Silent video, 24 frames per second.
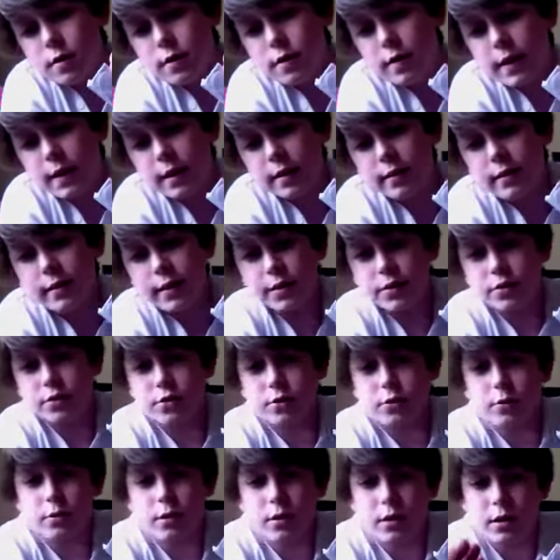that
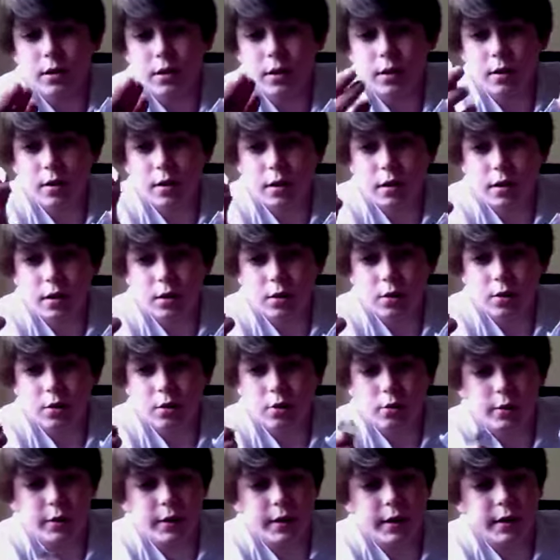little
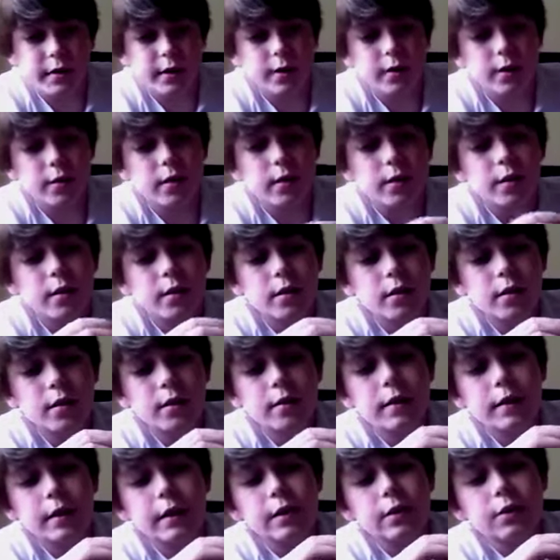coin.
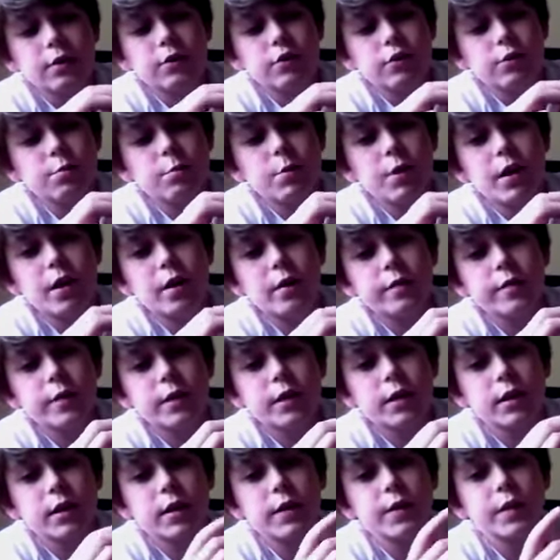It can just
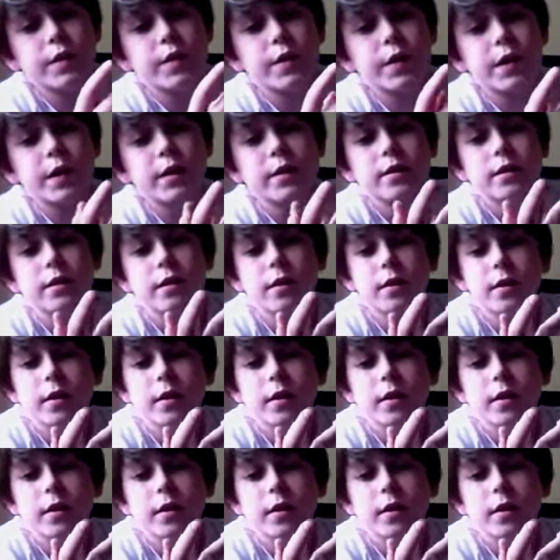perfectly fit